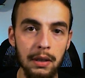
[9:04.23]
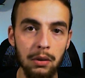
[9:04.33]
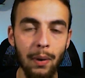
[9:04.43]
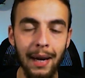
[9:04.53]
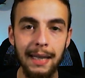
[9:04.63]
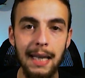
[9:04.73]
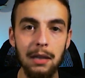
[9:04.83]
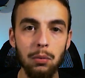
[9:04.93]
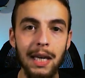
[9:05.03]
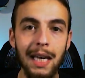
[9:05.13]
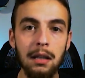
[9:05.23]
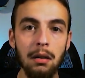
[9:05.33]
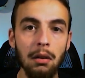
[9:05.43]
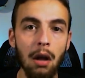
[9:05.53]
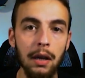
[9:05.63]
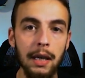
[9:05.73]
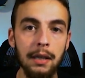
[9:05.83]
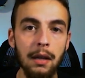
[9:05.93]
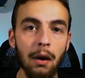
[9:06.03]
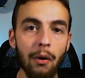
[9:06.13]
way that we can log
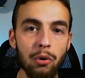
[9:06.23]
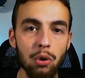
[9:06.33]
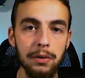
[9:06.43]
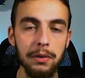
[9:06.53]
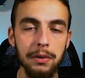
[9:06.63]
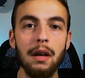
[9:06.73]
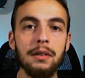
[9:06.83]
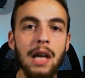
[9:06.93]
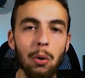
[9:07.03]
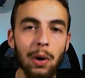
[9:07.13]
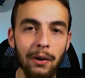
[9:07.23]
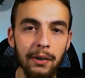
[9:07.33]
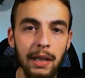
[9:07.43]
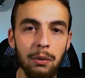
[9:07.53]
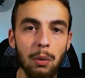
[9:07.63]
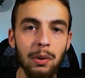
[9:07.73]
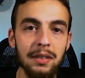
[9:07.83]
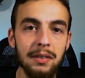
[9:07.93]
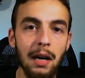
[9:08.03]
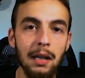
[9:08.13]
in our users. Now currently we will
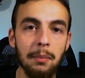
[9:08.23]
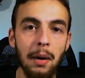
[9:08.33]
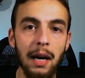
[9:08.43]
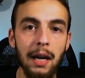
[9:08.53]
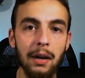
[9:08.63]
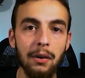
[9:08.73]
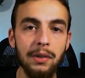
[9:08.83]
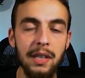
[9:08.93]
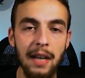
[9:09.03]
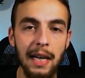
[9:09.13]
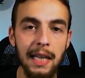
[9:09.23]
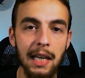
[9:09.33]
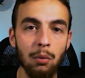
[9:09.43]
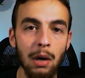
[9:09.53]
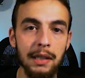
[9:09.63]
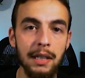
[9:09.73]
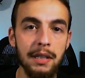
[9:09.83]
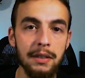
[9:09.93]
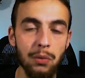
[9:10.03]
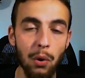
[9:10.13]
start by designing what
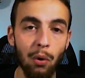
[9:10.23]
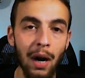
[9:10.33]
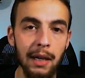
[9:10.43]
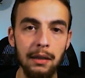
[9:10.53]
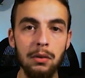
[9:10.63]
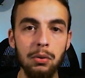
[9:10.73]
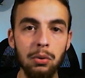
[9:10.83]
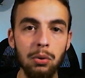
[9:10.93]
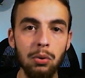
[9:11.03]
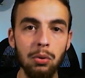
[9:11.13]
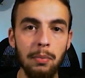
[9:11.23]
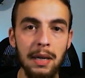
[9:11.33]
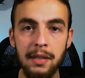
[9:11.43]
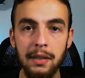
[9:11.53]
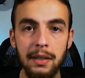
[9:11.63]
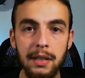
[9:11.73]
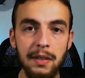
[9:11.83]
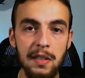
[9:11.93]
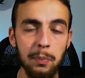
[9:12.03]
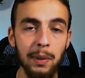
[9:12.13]
is required to basically
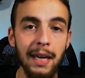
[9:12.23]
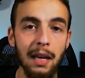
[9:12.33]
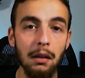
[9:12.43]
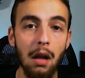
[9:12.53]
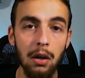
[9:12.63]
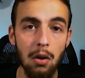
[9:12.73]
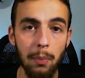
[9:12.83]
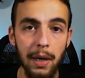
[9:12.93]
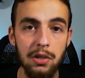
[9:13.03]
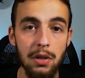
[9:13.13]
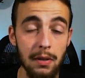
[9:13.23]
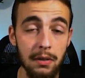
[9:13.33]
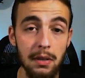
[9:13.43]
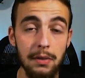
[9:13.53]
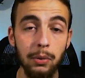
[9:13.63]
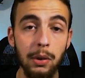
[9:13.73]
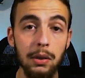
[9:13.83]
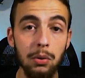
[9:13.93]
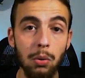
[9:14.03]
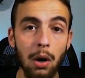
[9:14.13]
display a login page
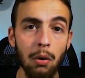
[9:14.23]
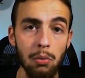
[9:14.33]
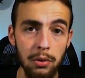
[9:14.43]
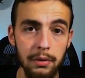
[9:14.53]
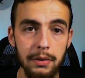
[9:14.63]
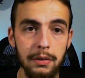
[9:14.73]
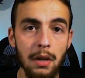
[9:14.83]
successfully to our users.